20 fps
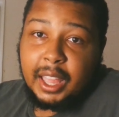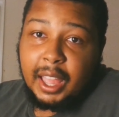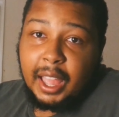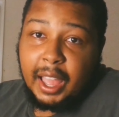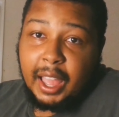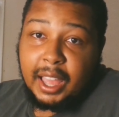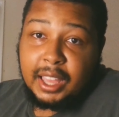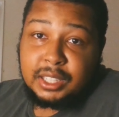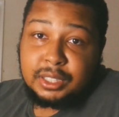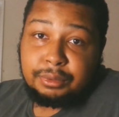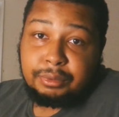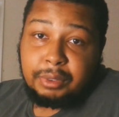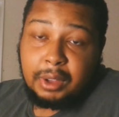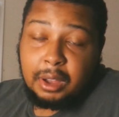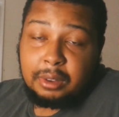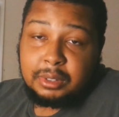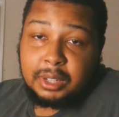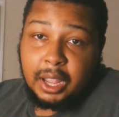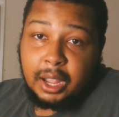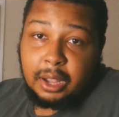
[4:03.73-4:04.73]
has
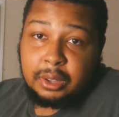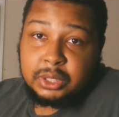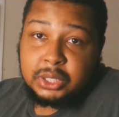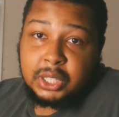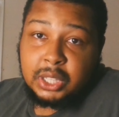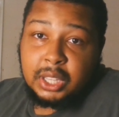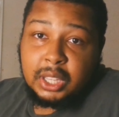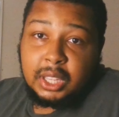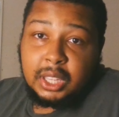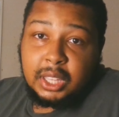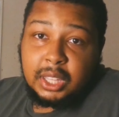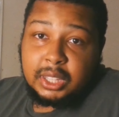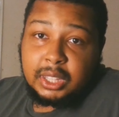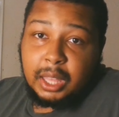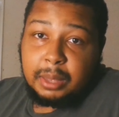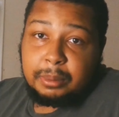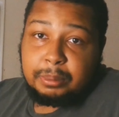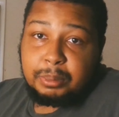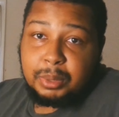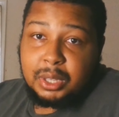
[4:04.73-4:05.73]
found out
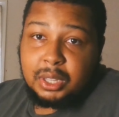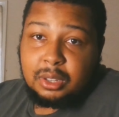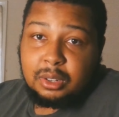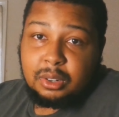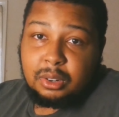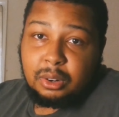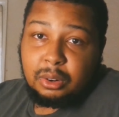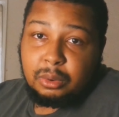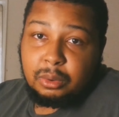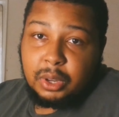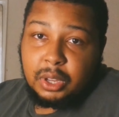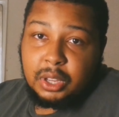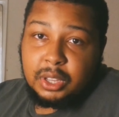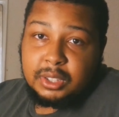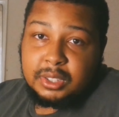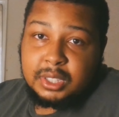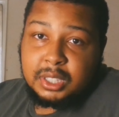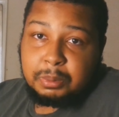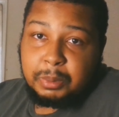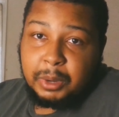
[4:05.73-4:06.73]
that Peter
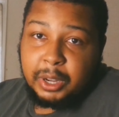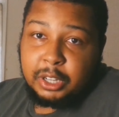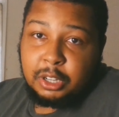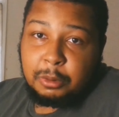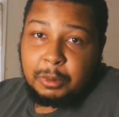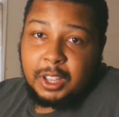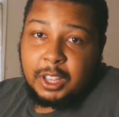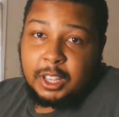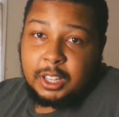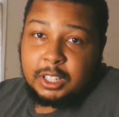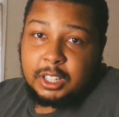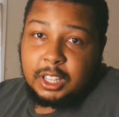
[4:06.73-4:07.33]
is Spider-Man,